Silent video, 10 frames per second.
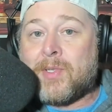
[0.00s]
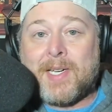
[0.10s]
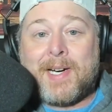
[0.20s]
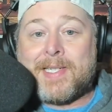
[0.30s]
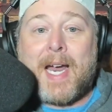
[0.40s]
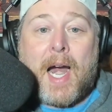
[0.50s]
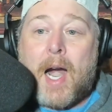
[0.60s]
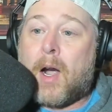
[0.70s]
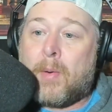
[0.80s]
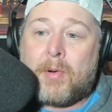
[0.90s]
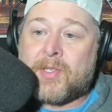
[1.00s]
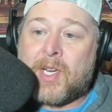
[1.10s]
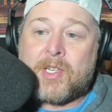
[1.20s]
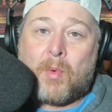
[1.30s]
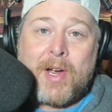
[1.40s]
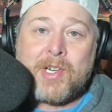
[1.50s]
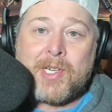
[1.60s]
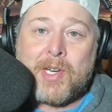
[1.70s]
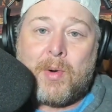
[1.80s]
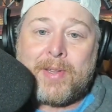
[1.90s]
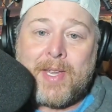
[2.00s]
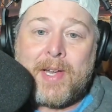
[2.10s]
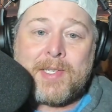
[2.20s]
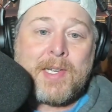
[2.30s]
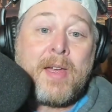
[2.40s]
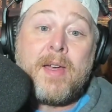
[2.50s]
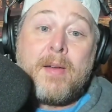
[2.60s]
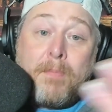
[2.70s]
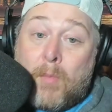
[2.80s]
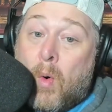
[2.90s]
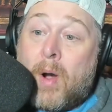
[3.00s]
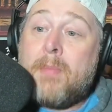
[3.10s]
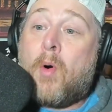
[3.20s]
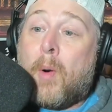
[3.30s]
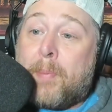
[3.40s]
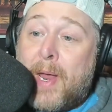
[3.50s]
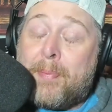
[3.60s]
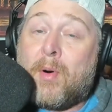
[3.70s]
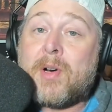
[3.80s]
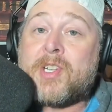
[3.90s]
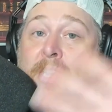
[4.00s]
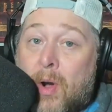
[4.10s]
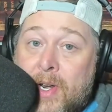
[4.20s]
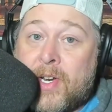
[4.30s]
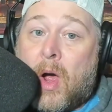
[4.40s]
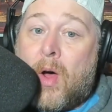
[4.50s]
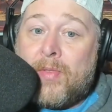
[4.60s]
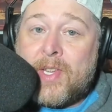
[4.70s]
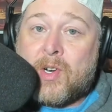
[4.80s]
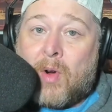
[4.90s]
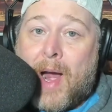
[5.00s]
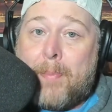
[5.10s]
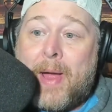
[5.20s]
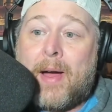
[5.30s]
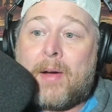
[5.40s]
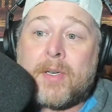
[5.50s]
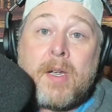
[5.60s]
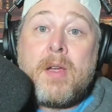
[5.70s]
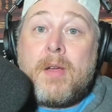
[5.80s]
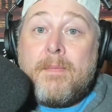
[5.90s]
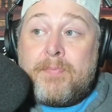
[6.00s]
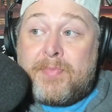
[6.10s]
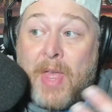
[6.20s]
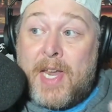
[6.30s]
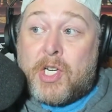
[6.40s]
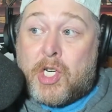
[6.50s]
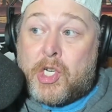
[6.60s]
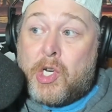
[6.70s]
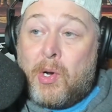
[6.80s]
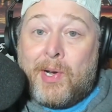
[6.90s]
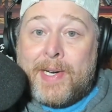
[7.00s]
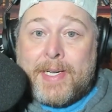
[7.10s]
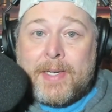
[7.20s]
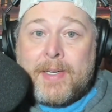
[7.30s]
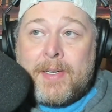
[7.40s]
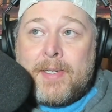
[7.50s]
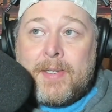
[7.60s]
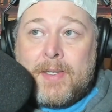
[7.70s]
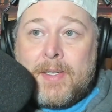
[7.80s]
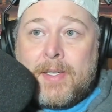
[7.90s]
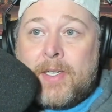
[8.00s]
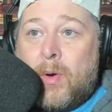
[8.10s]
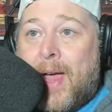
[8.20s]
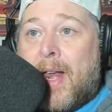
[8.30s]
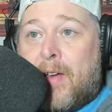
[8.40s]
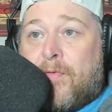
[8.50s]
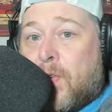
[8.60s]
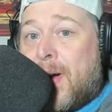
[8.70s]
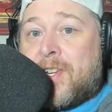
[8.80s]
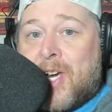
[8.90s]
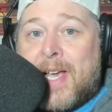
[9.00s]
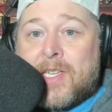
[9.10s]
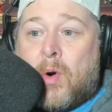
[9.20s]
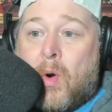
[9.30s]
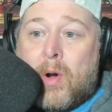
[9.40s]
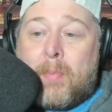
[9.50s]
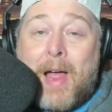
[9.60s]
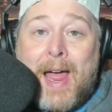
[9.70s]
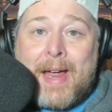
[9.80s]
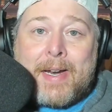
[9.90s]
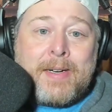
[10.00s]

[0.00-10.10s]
in a terrible situation doing this. More and more people are starting to call this crap out. They should. You had a franchise quarterback,